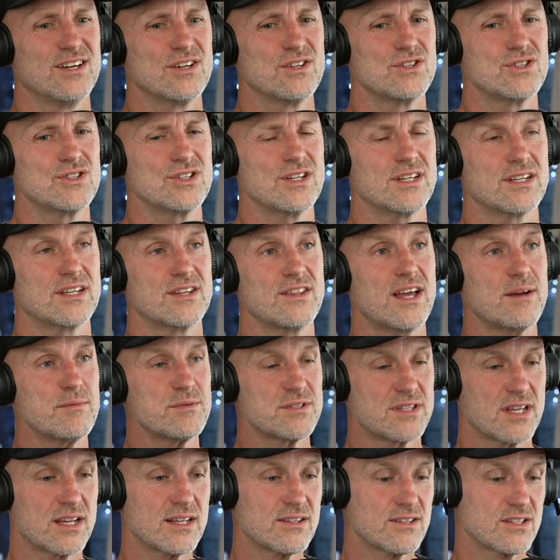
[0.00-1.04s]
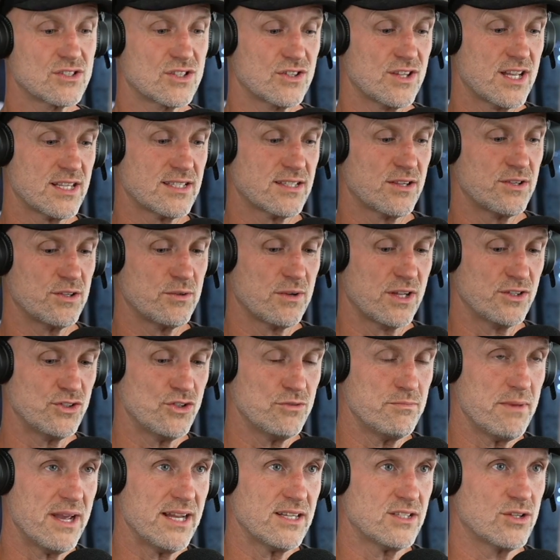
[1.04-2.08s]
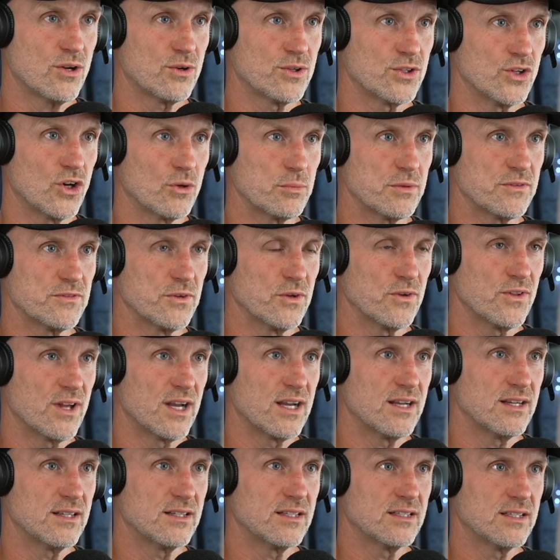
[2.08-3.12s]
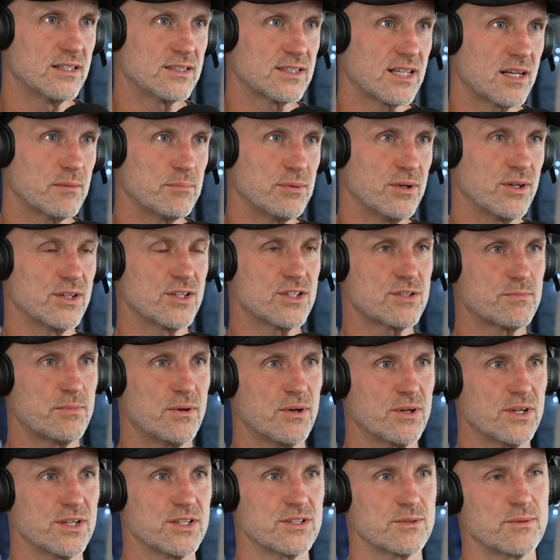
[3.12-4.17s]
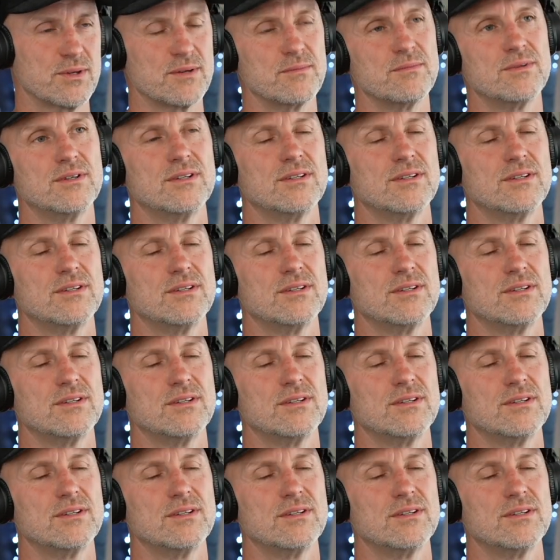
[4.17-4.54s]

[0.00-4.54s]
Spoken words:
Shit. And that was that. So that's how had you met Tony Hawk before that at that point and spoken to him?